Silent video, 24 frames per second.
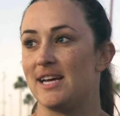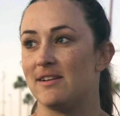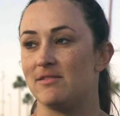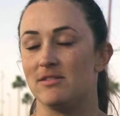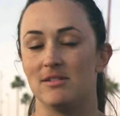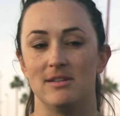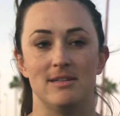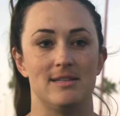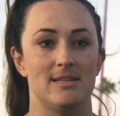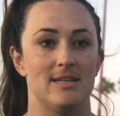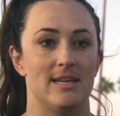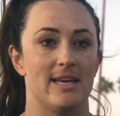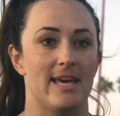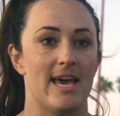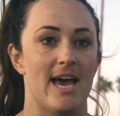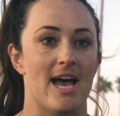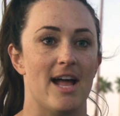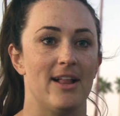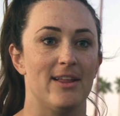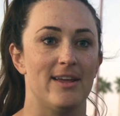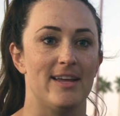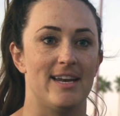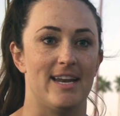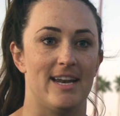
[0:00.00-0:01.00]
I have to listen to
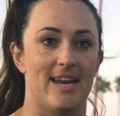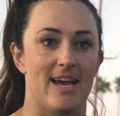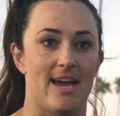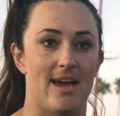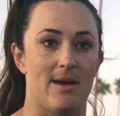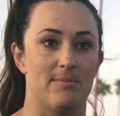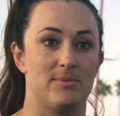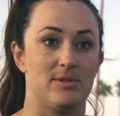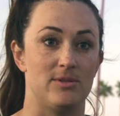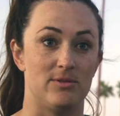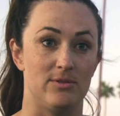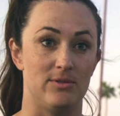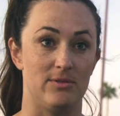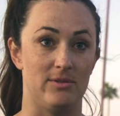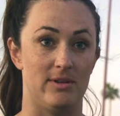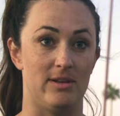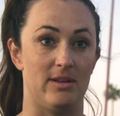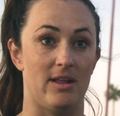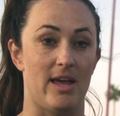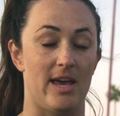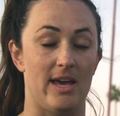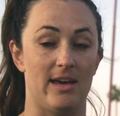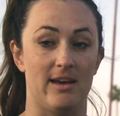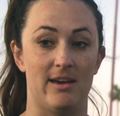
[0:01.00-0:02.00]
Kellen, and I
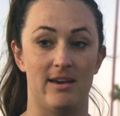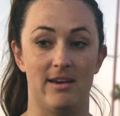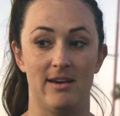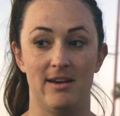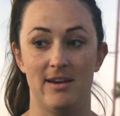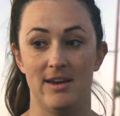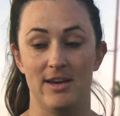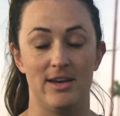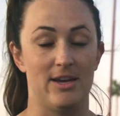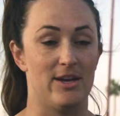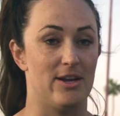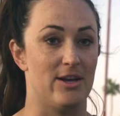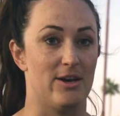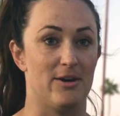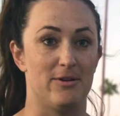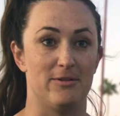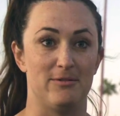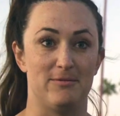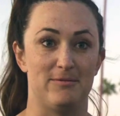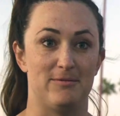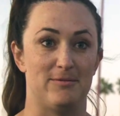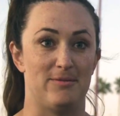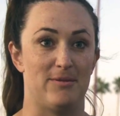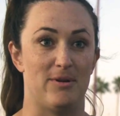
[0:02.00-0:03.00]
absolutely
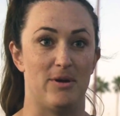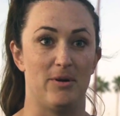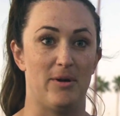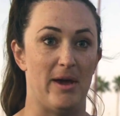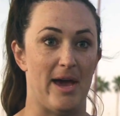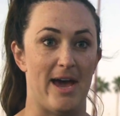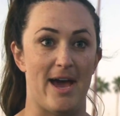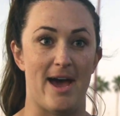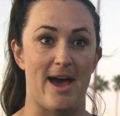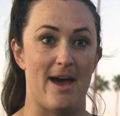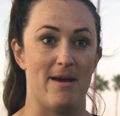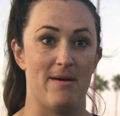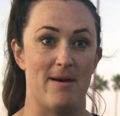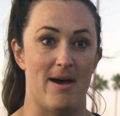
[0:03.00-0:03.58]
okay,